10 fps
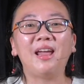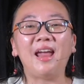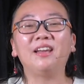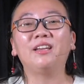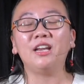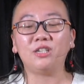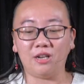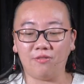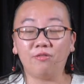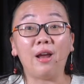engage
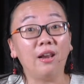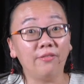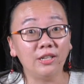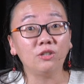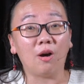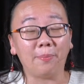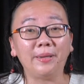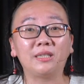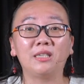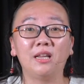in relevant
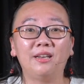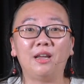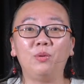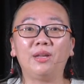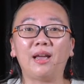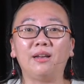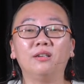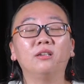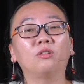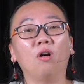topics that we
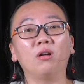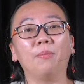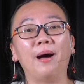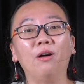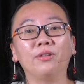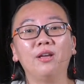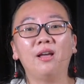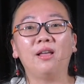can talk about